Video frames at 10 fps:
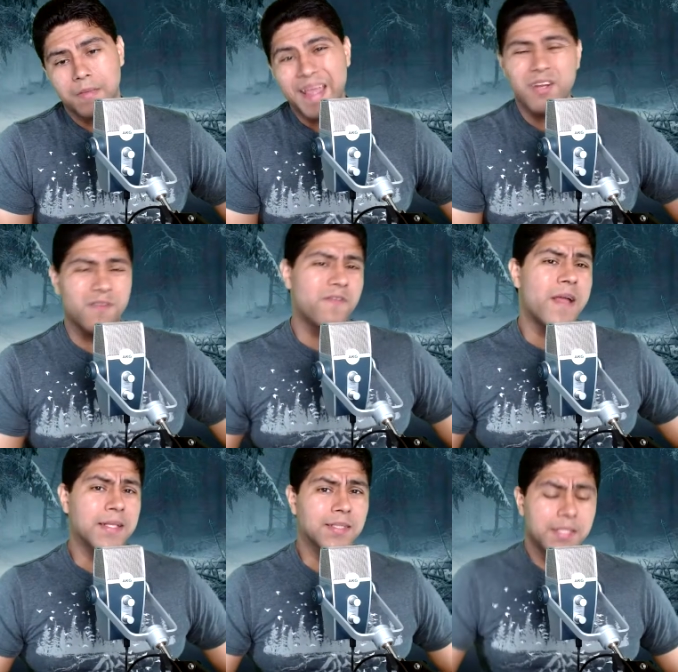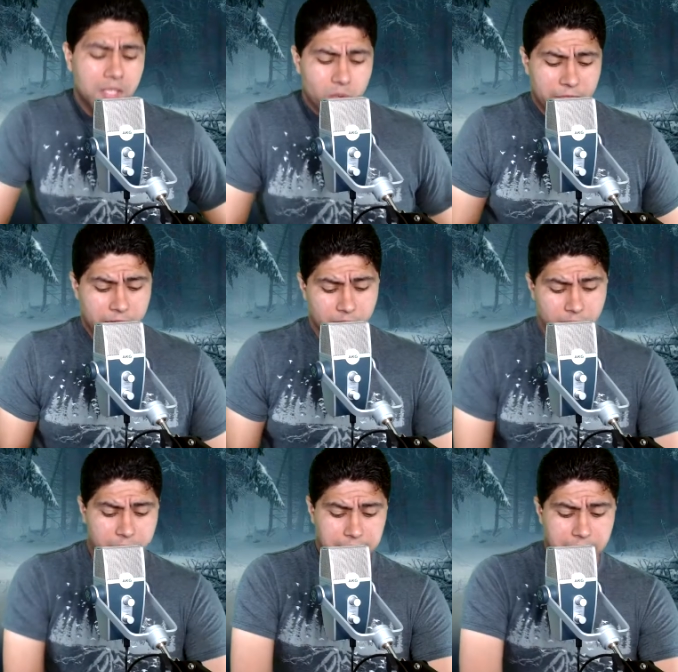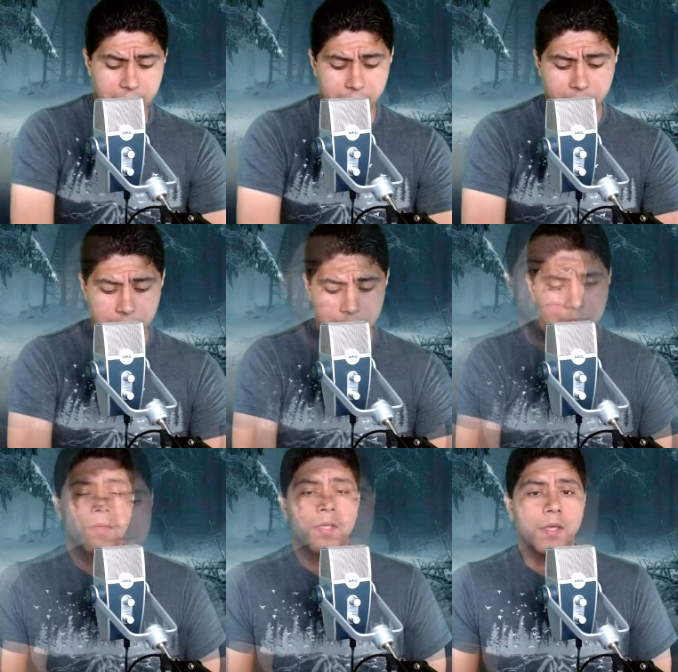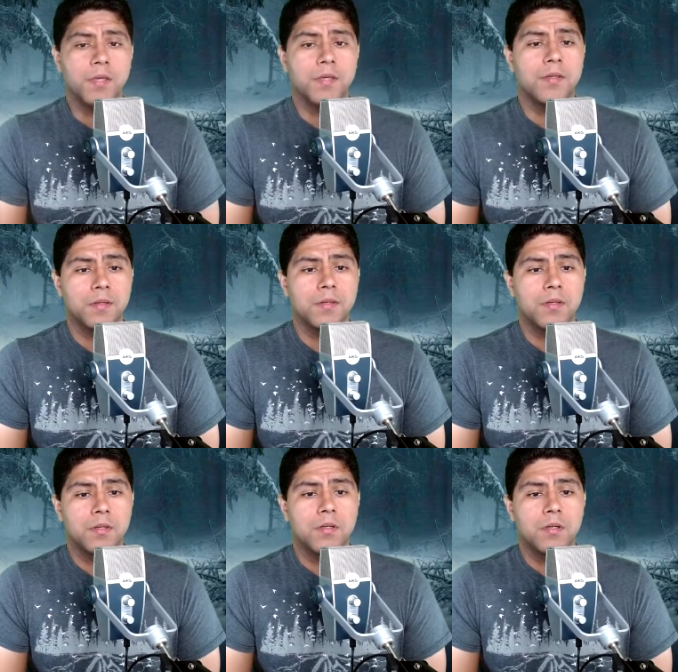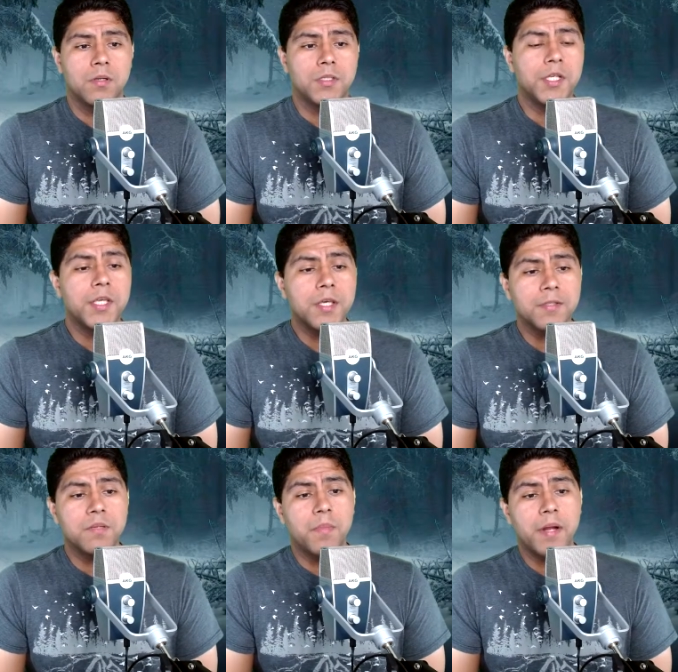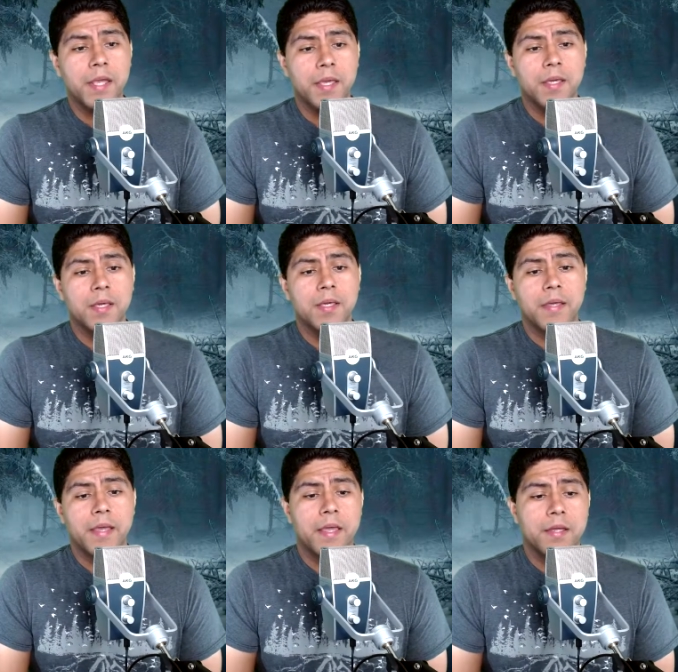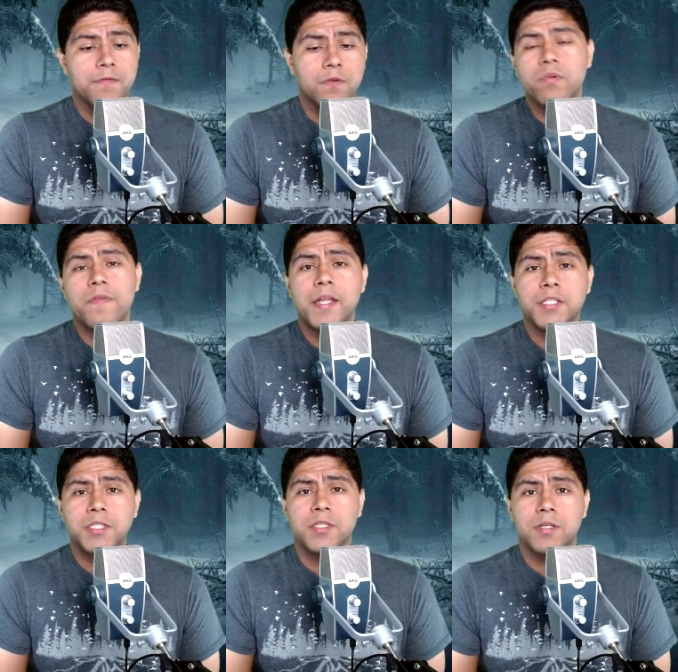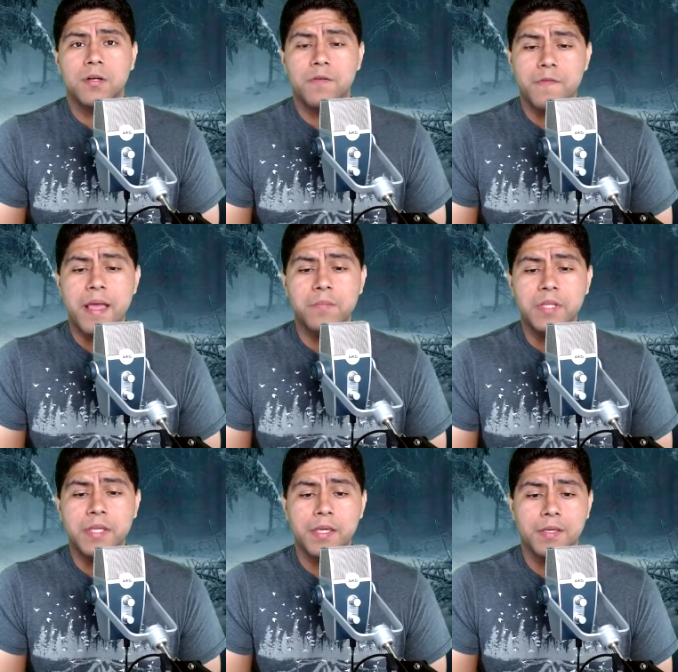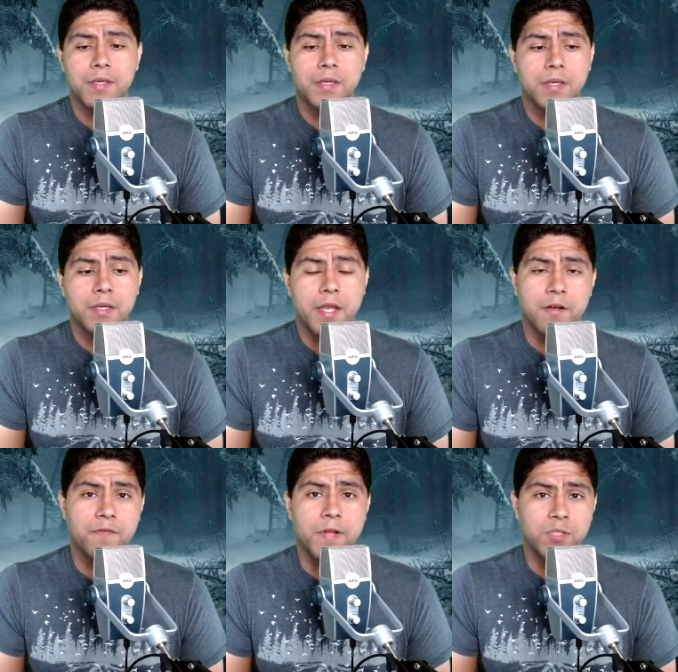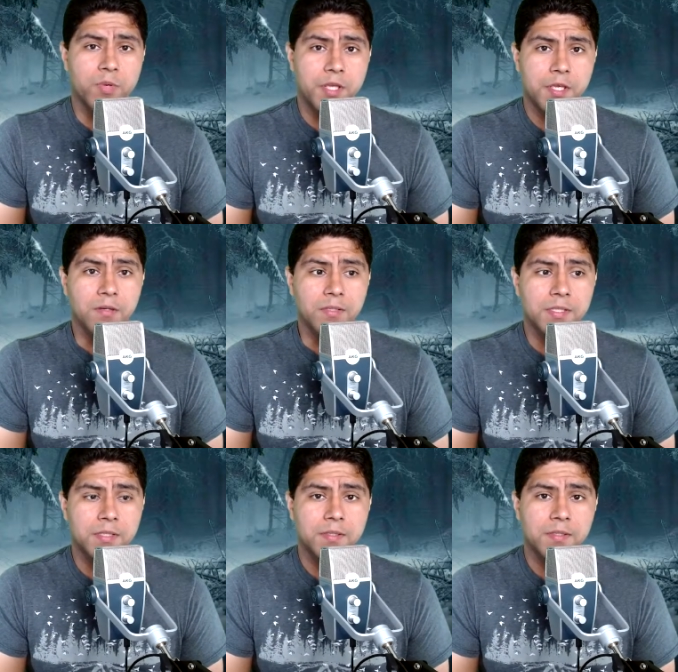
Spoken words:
And her friends. Let's go with and her friend's death. Okay. She killed somebody. For revenge, her family and her friends were killed.